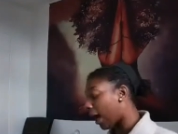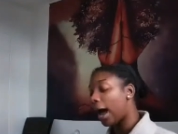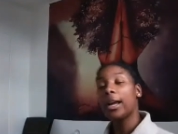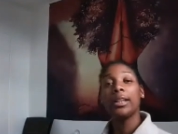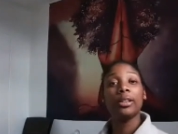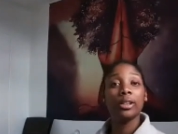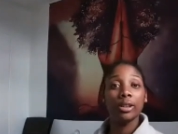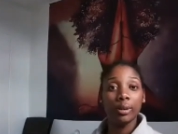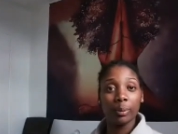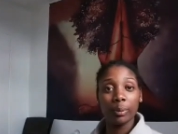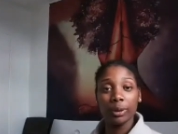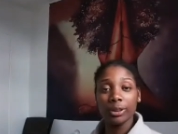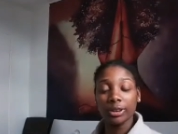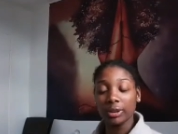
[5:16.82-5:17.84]
I do
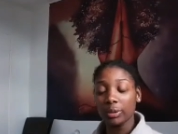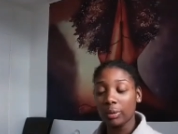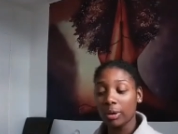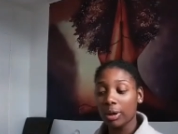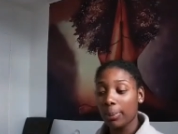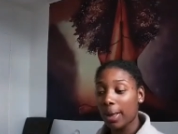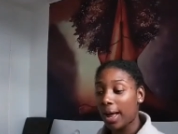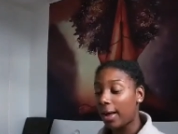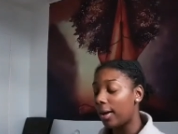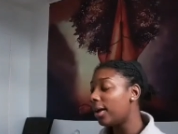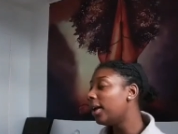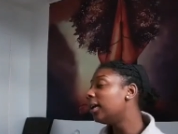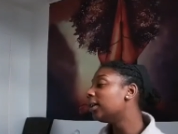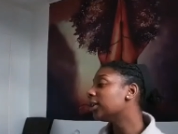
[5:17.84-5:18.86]
want to talk about.
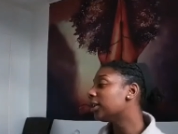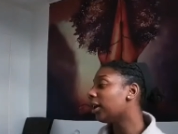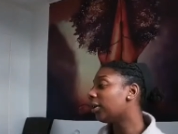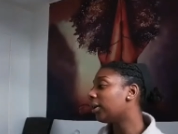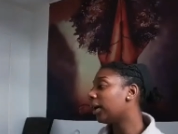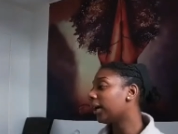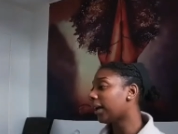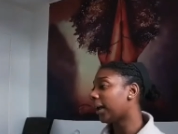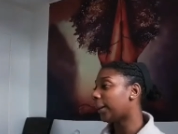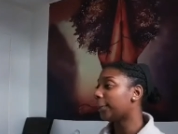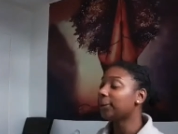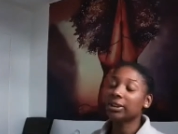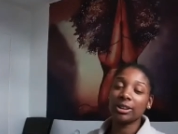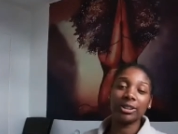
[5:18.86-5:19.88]
So okay,
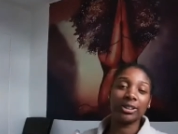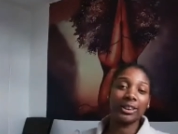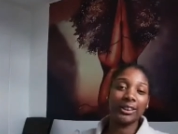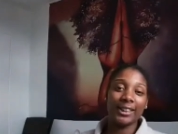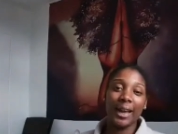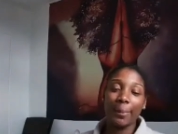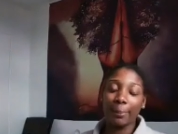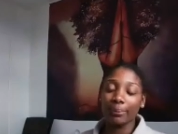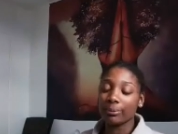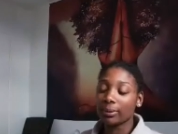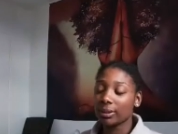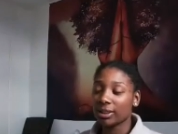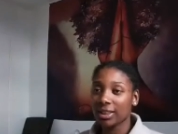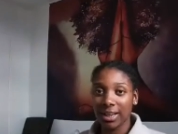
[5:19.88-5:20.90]
story time,
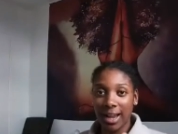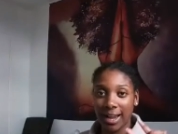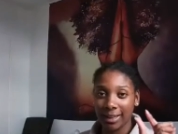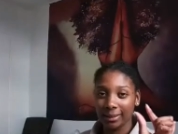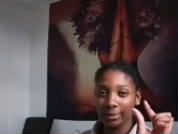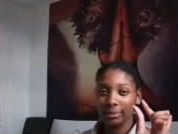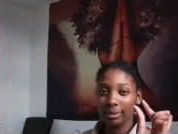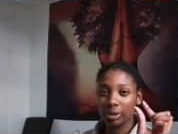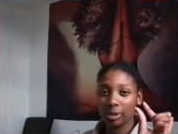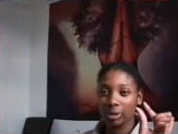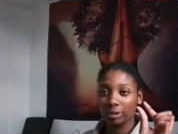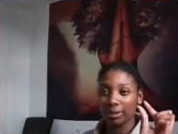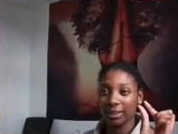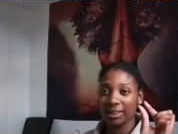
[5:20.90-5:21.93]
slight
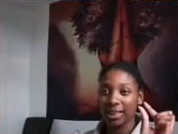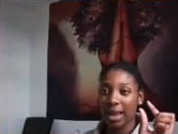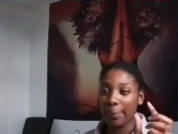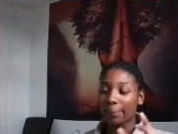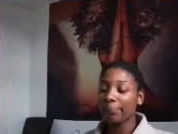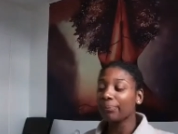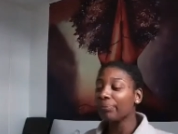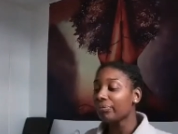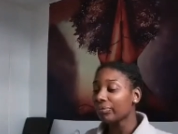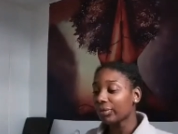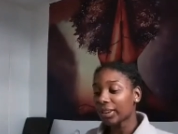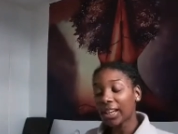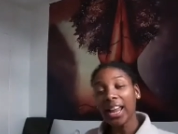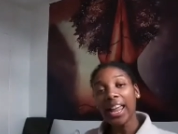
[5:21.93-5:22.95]
story time.
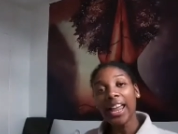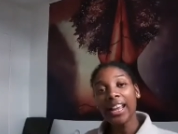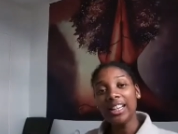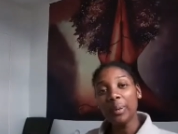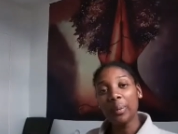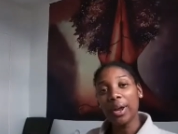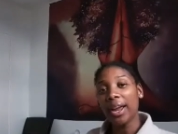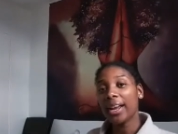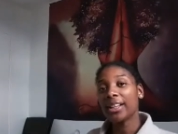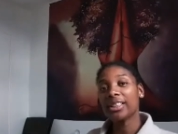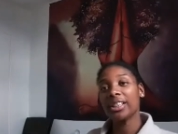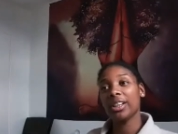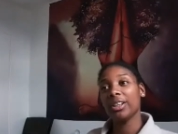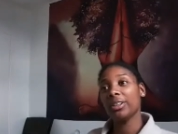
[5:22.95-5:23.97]
Anyway,
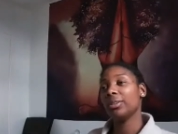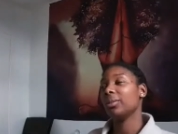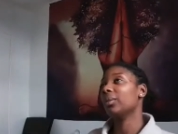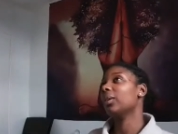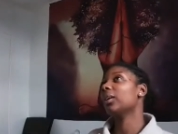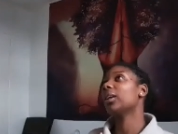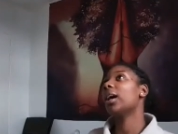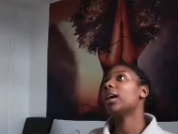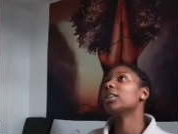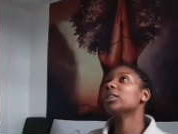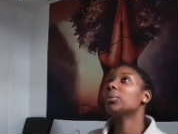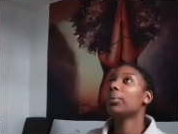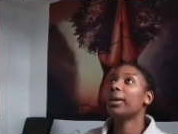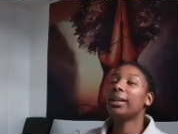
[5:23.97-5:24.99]
so
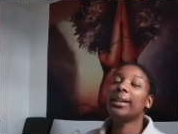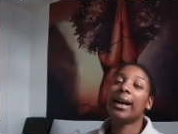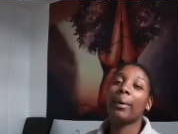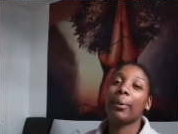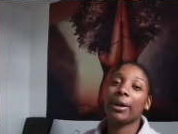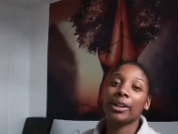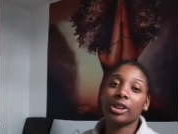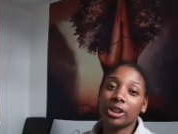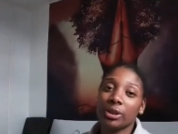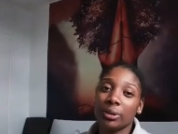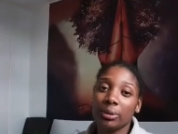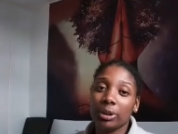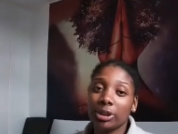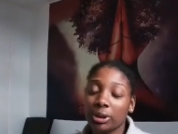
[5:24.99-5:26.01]
last week I went
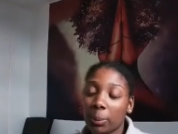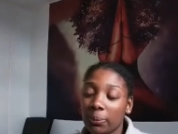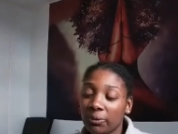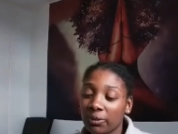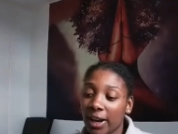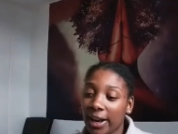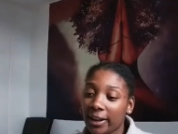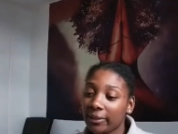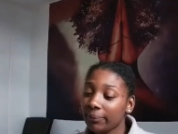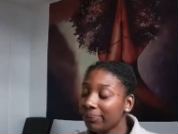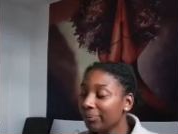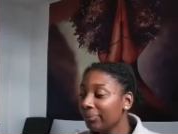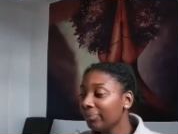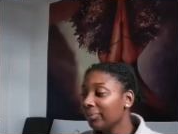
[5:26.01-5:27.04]
to a job fair,
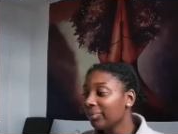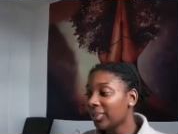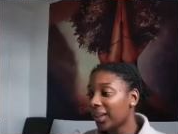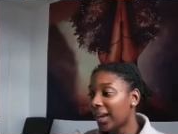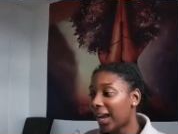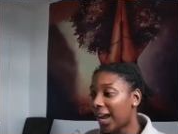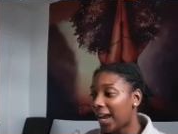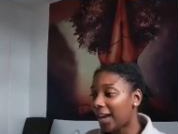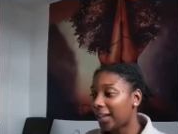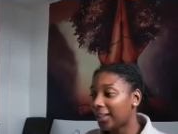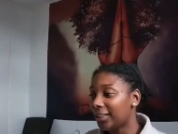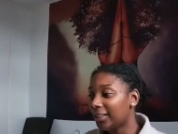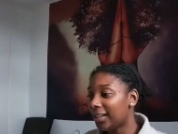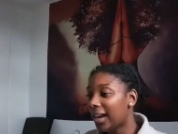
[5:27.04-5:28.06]

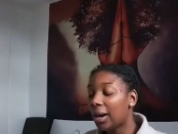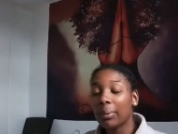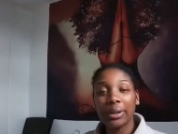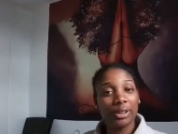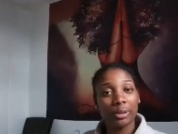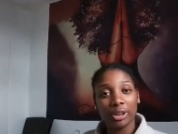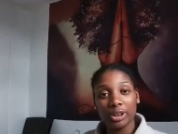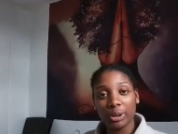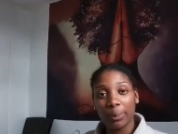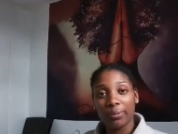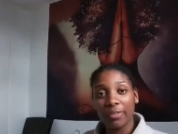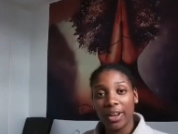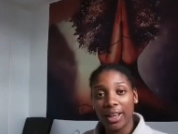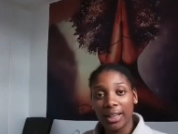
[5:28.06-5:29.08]
and I went to a job
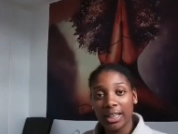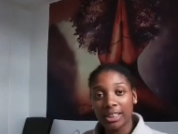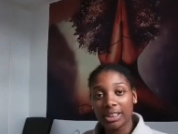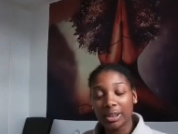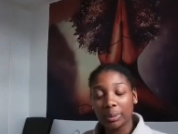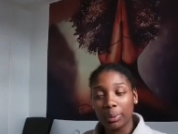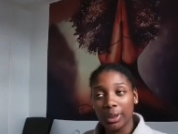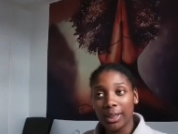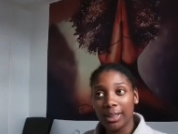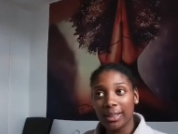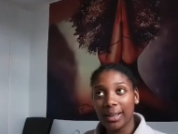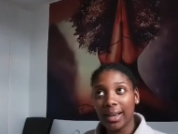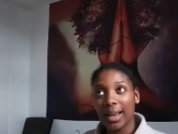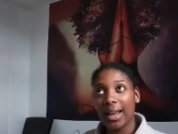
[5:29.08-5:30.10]
fair last
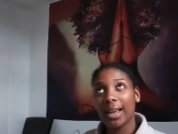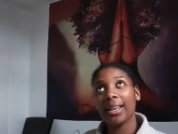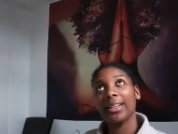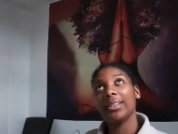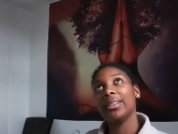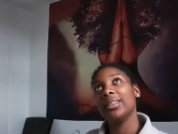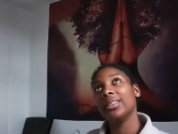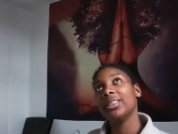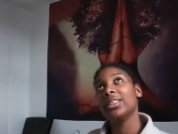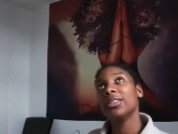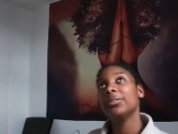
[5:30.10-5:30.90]
week, and